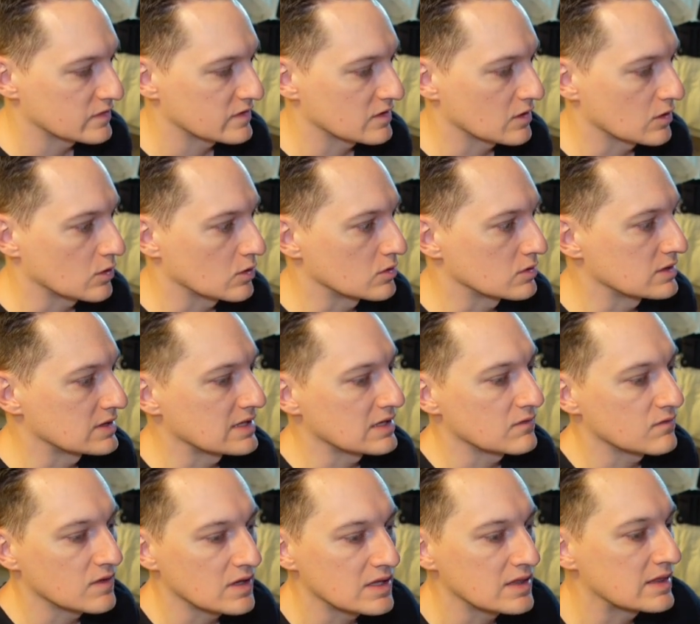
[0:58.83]
So in the
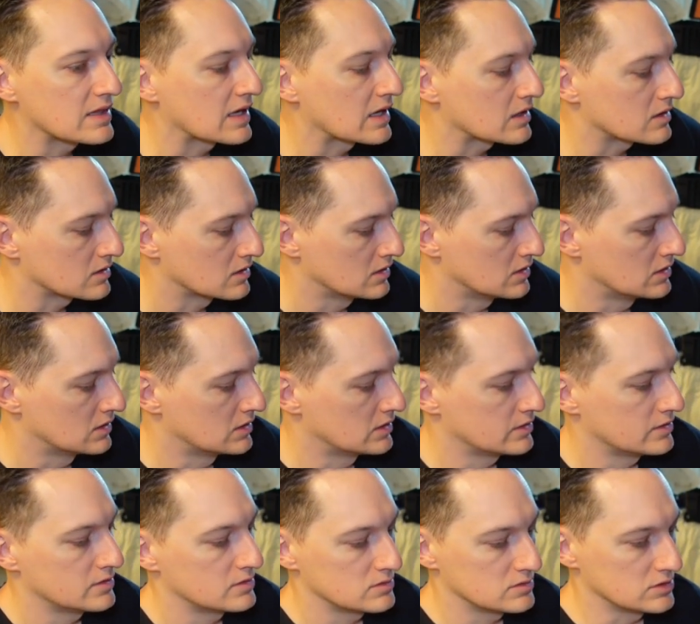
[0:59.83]
event that
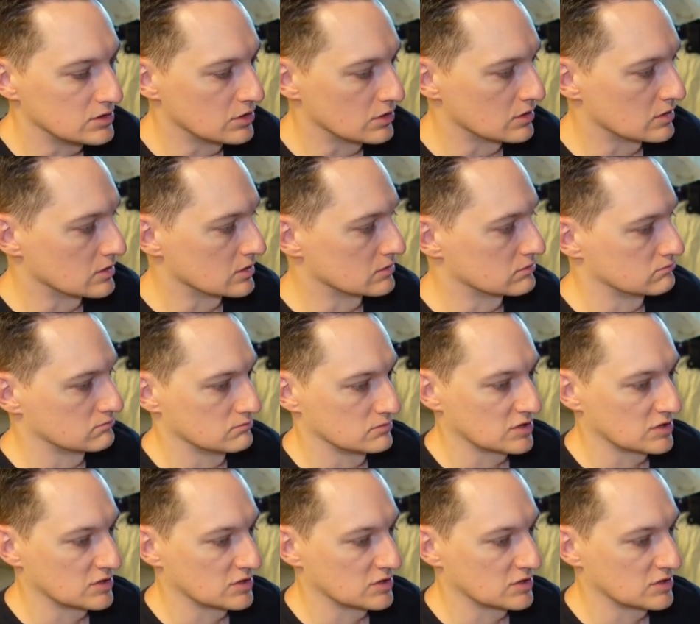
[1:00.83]
your